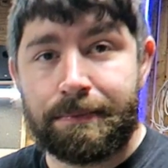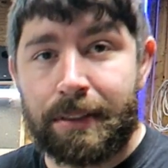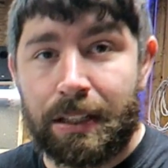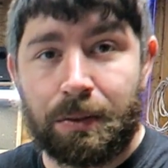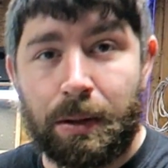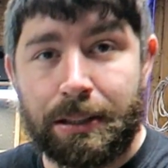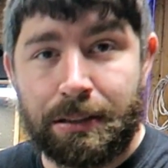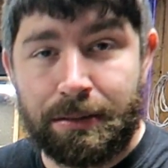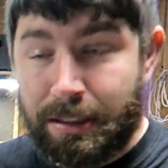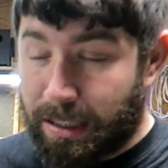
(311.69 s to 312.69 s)
Thanks for
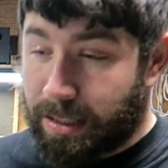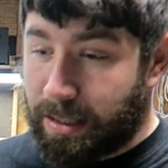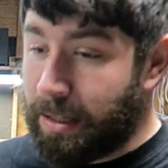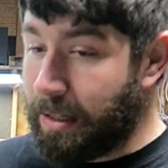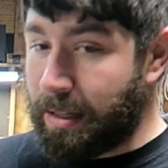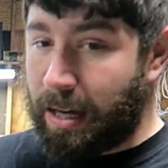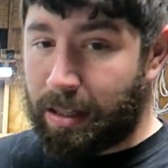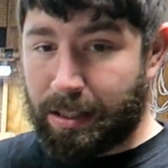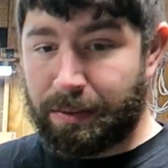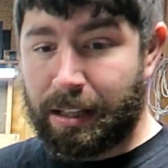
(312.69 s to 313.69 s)
watching.
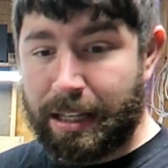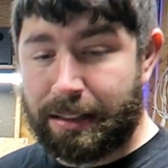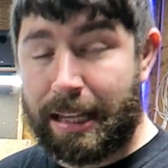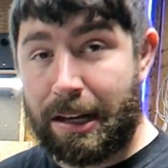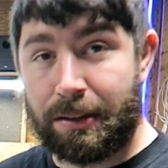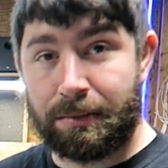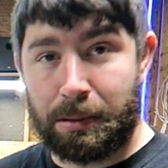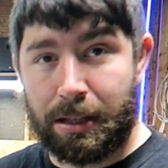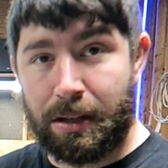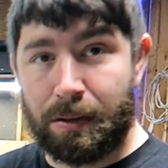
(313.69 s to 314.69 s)
I'll leave a link down
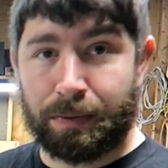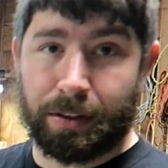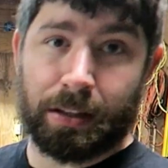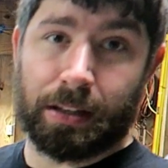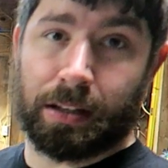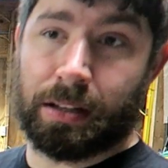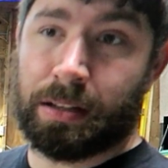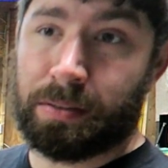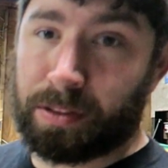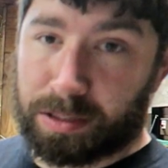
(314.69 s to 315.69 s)
below for the
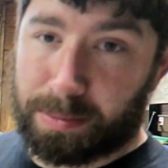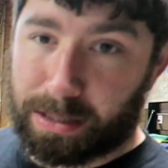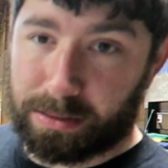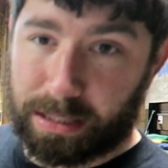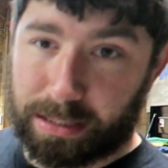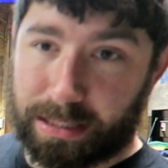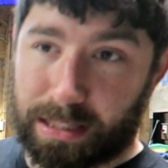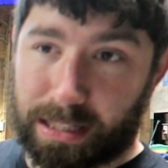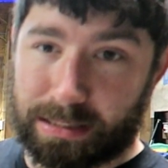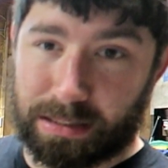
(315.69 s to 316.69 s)
flush mount LED
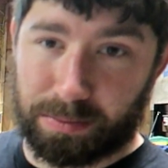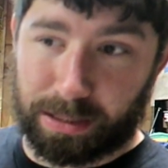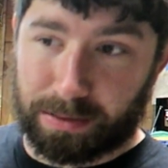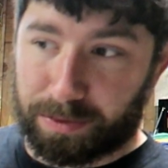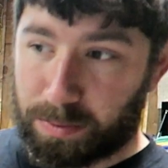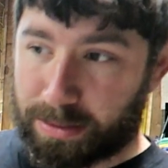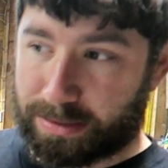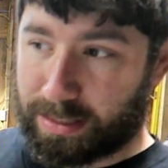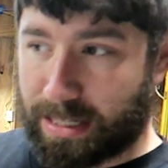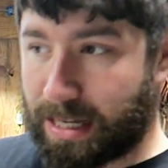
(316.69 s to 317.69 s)
lights in the rear if you want to
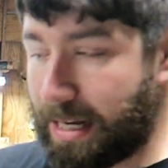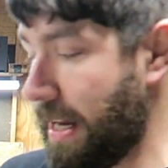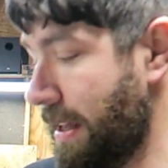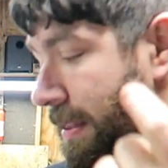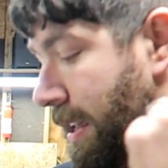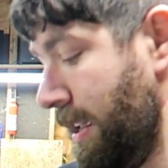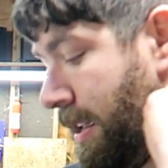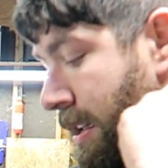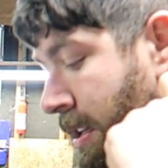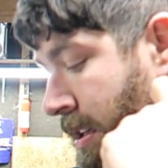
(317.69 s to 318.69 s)
see that, and
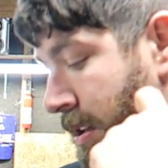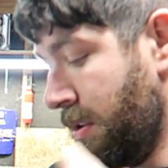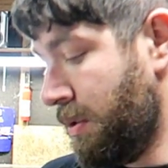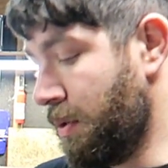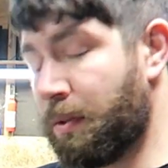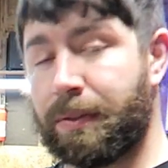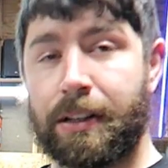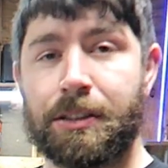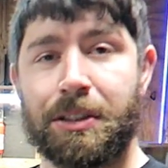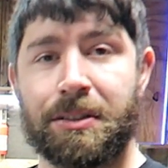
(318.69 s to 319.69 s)
the dual
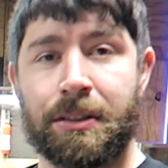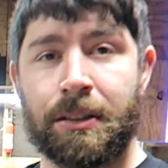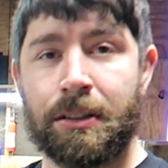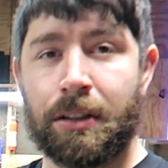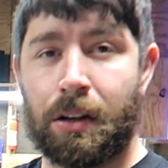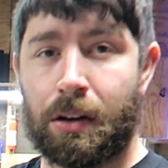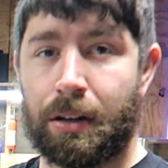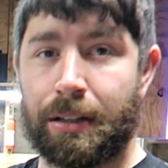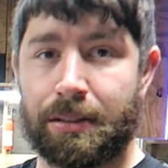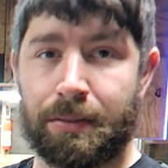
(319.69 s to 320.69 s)
function
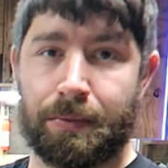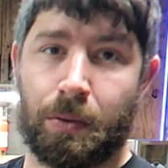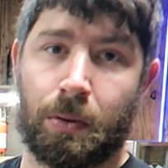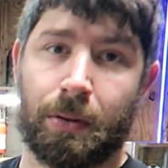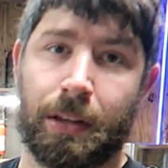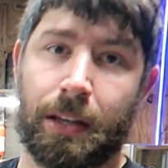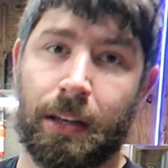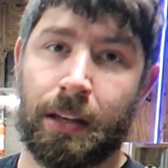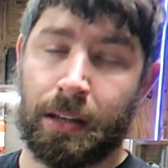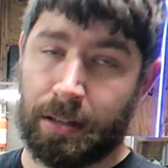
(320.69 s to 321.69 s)
harness for
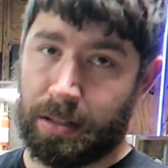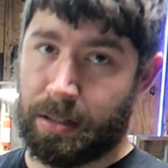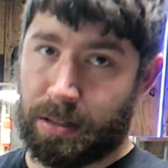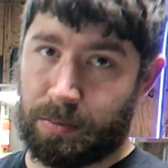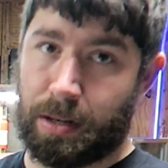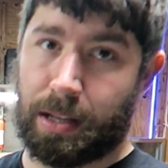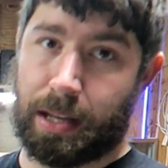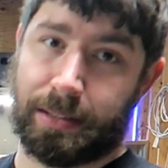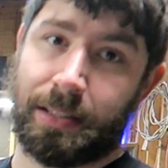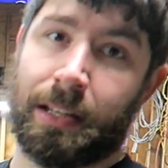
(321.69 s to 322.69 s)
the running
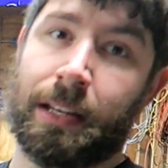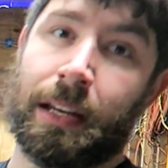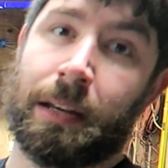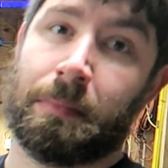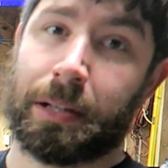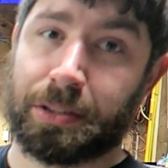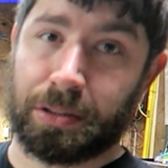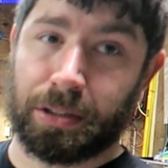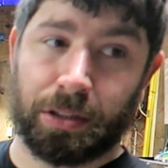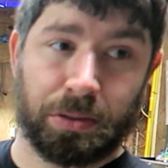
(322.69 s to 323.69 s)
lights. Make
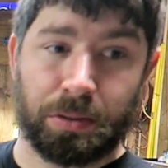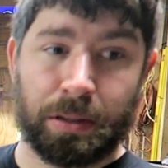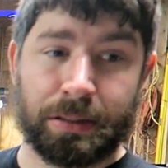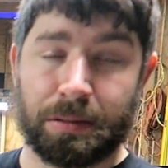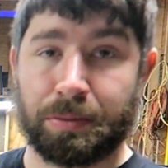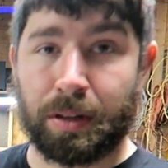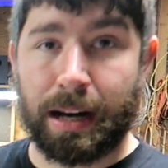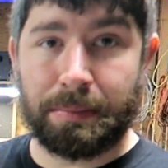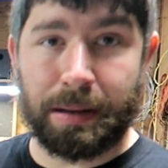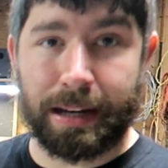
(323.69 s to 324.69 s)
sure you subscribe.